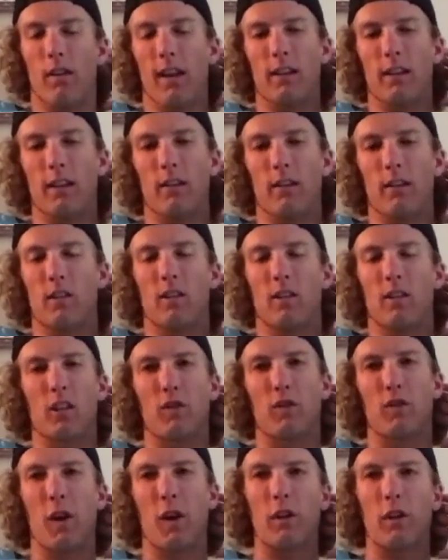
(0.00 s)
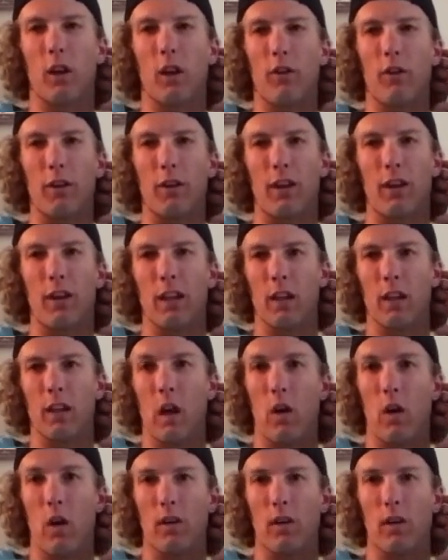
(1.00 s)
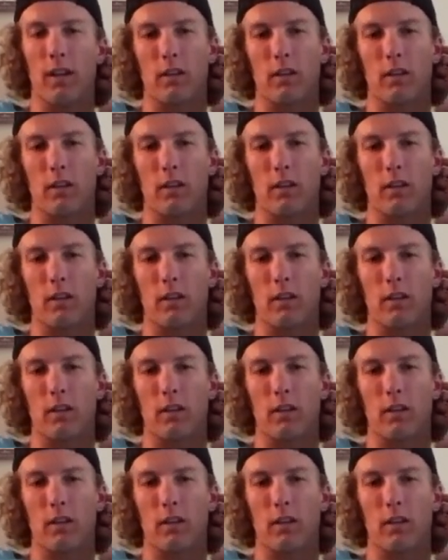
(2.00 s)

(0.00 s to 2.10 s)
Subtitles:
they just fell in love with it, you know.